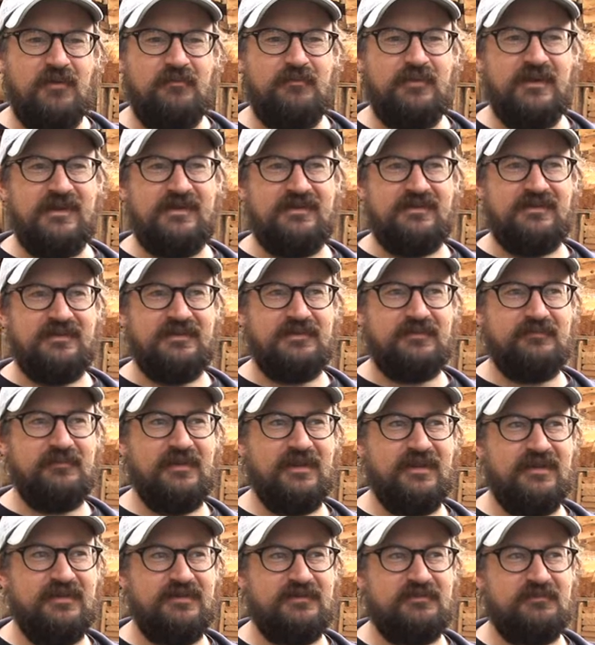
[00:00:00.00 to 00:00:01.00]
Peter's
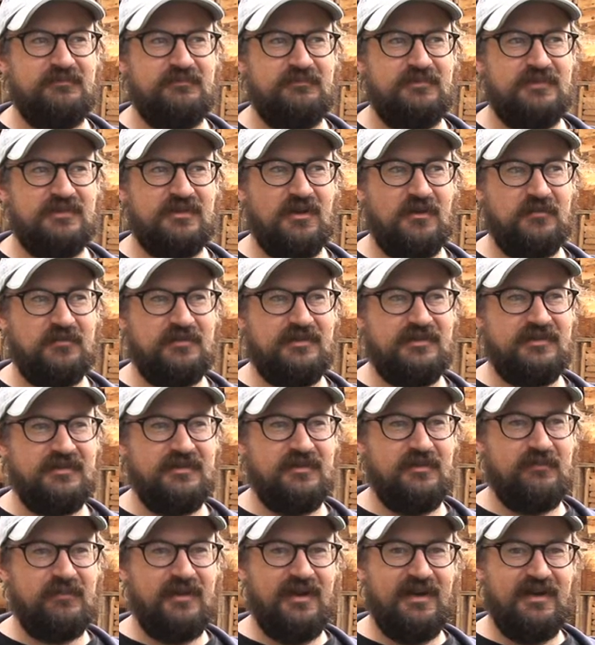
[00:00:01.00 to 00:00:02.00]
made sculptures in
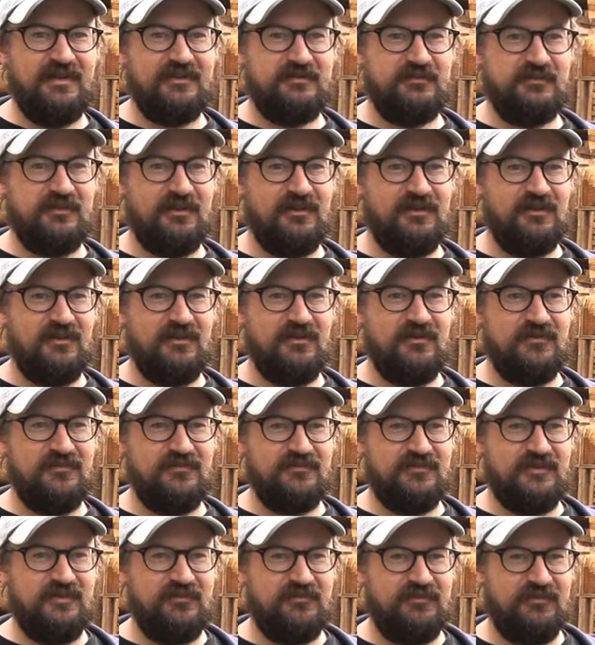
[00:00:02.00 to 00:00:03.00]
the past with a lot
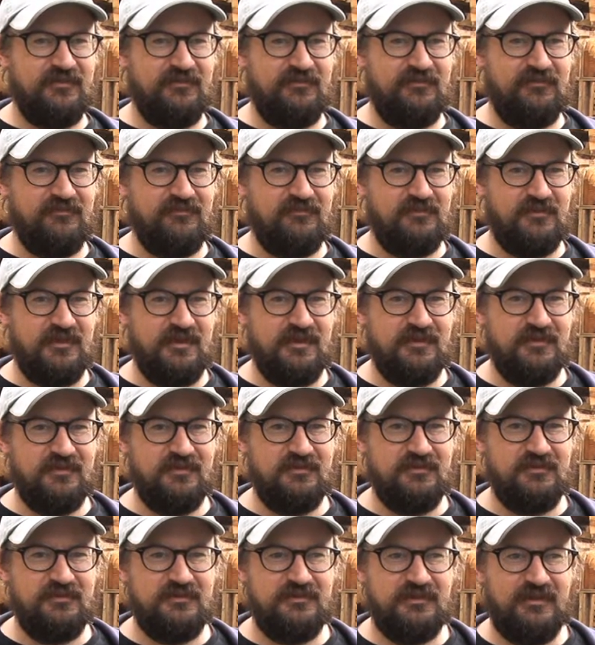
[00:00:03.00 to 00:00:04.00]
of different
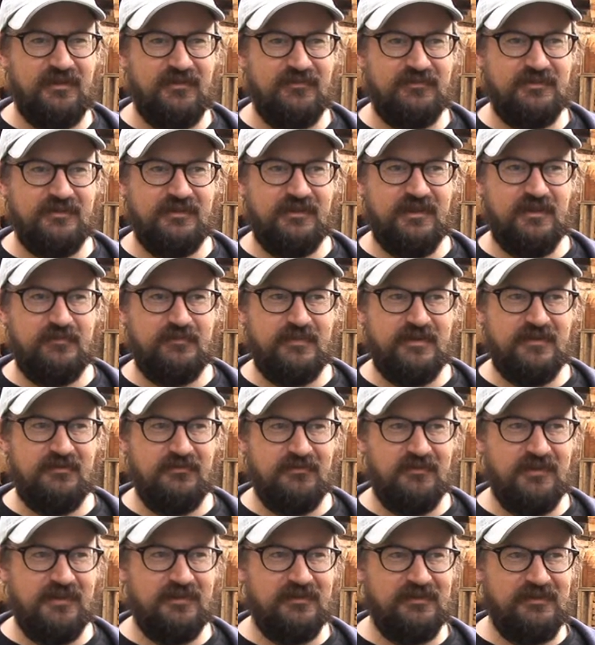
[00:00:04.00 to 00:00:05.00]
vehicles. Often they'll be
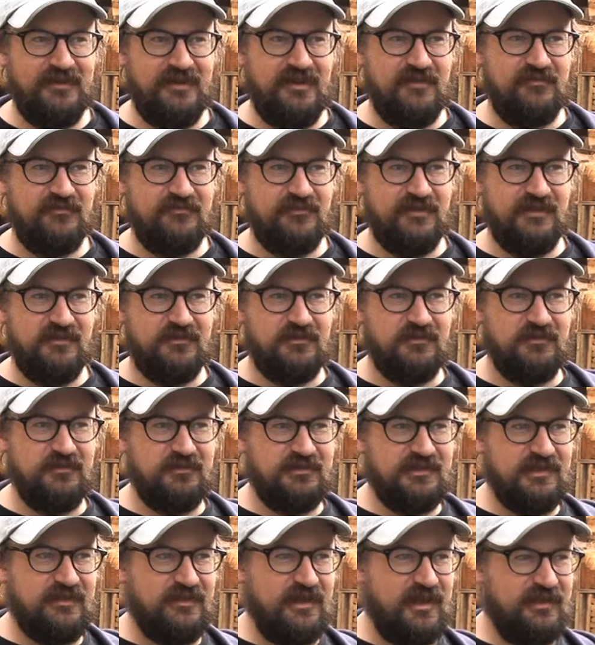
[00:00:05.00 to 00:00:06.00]
real life vehicles.
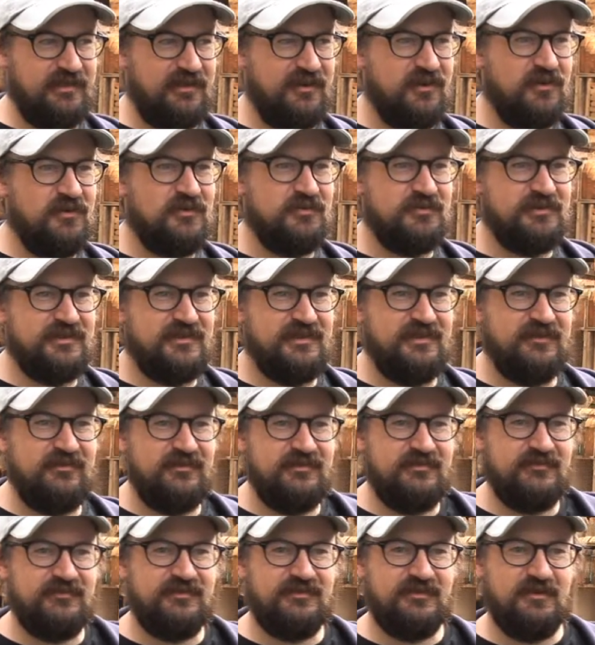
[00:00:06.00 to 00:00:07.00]
So he had a whole
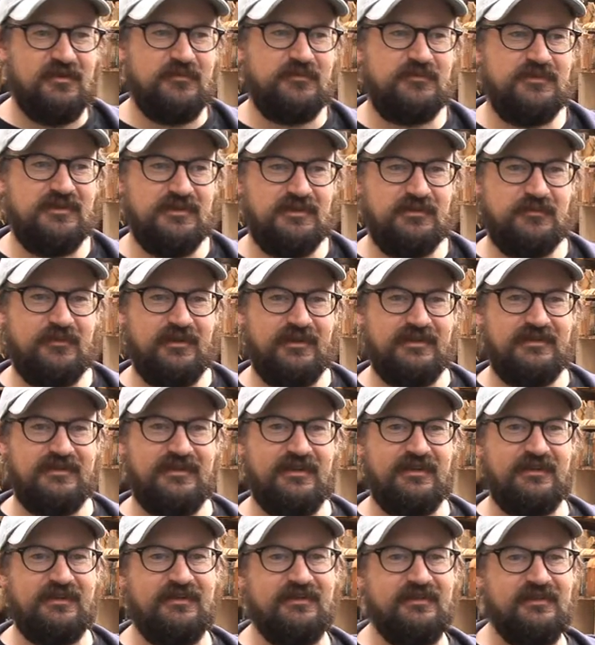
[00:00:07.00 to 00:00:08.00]
series of sculptures where he'd
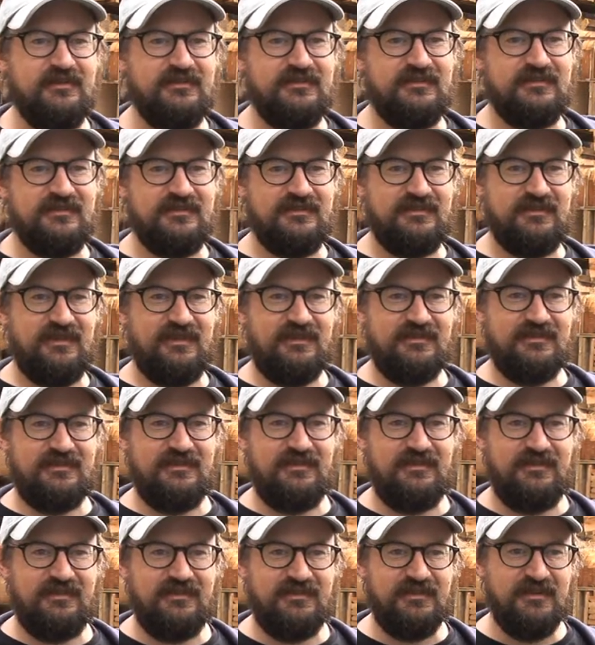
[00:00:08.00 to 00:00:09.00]
taken London
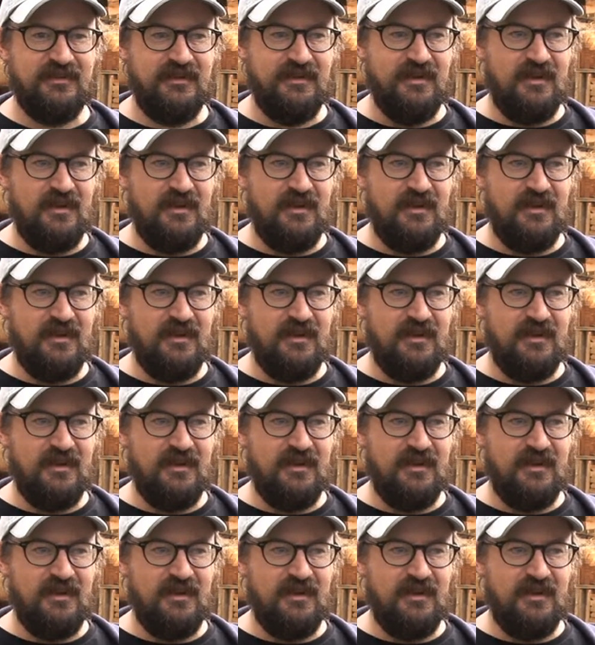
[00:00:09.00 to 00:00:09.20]
taxis